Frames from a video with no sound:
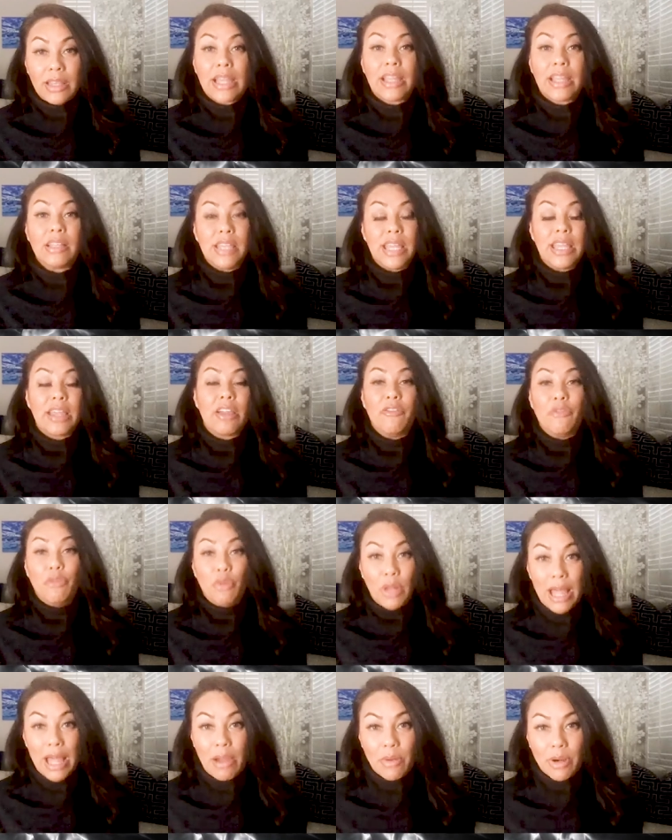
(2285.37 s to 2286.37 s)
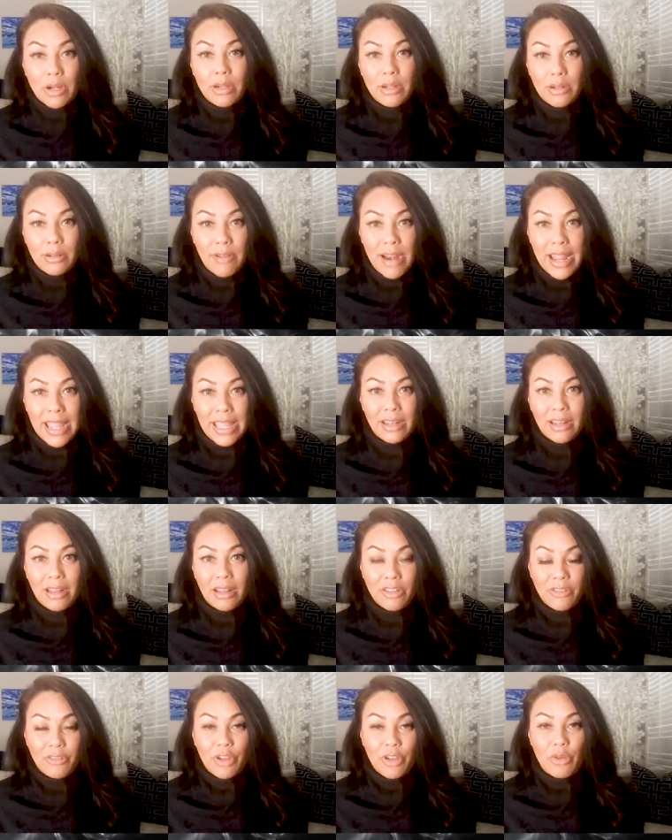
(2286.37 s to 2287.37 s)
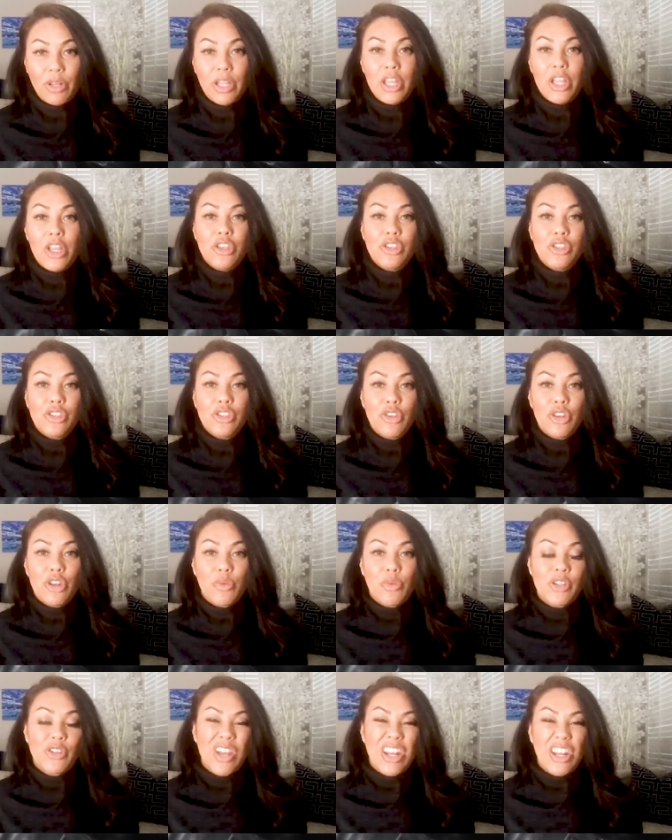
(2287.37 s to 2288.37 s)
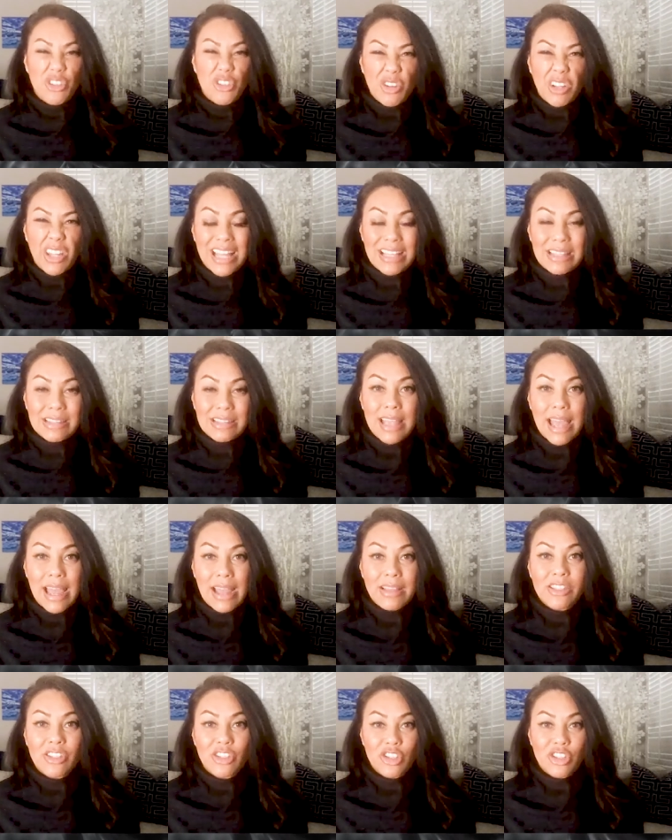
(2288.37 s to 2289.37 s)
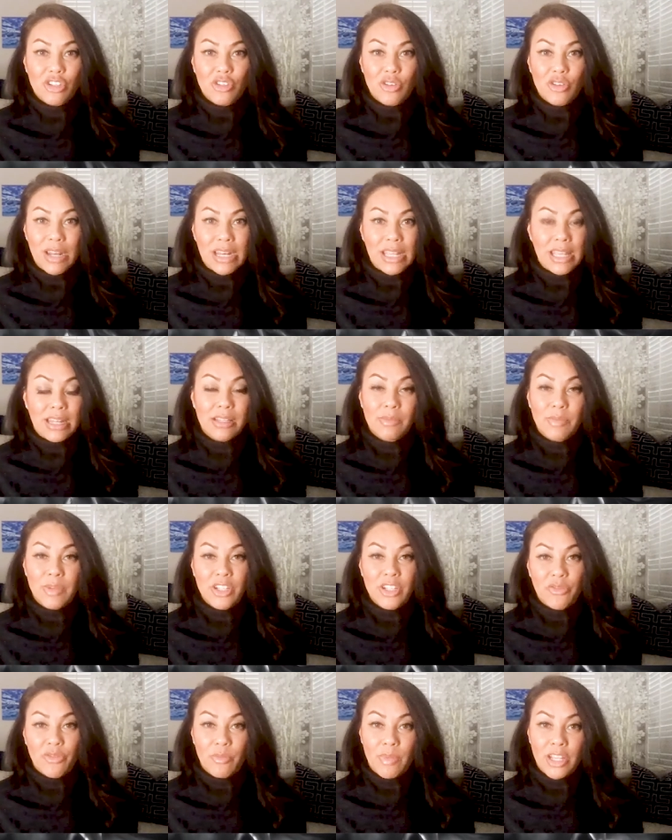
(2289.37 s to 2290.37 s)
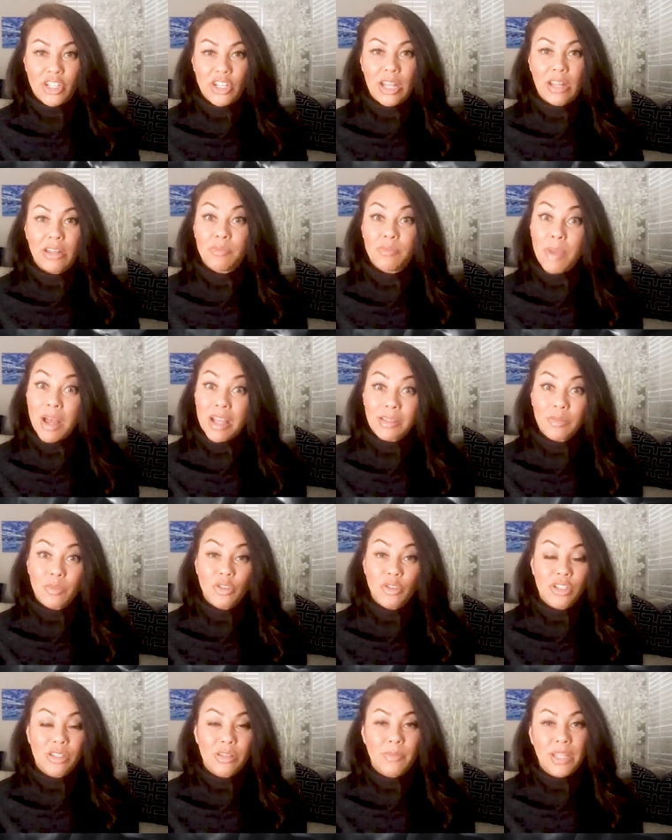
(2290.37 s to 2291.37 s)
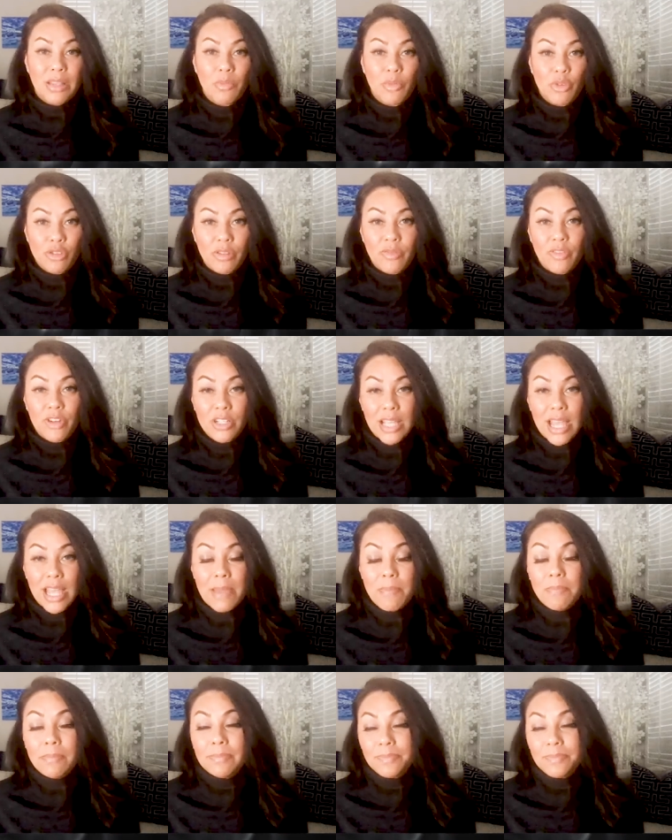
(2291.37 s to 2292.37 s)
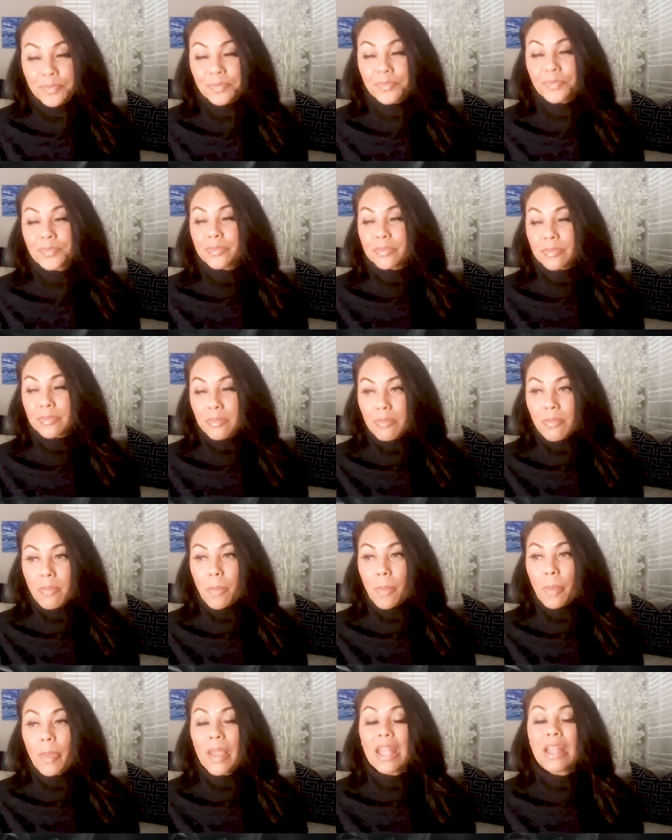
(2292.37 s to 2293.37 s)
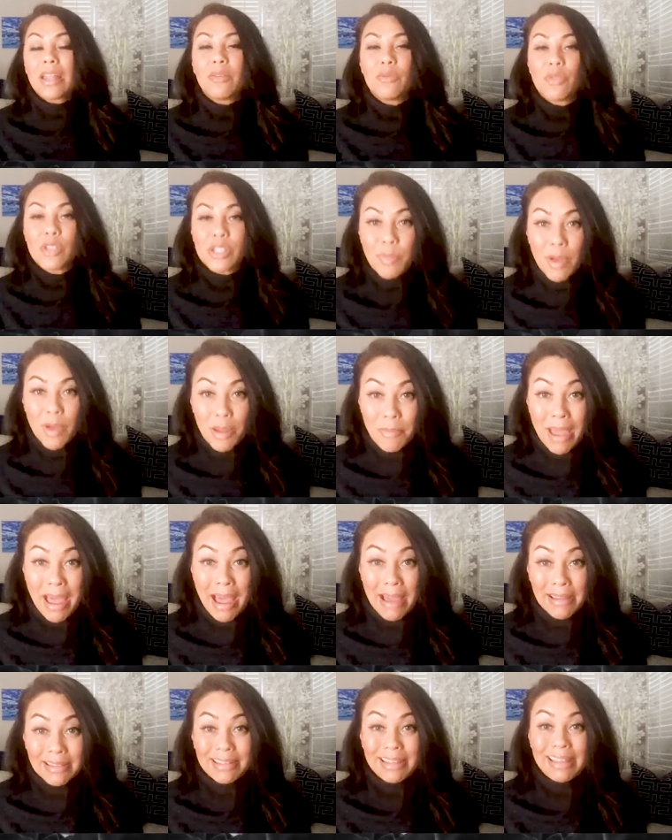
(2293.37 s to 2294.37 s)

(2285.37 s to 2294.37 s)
that could take a full hour, right, on the phone. So, you know, we try to utilize text just to try to get as much information out as possible, just to make the most of our time. Yes. Respond back.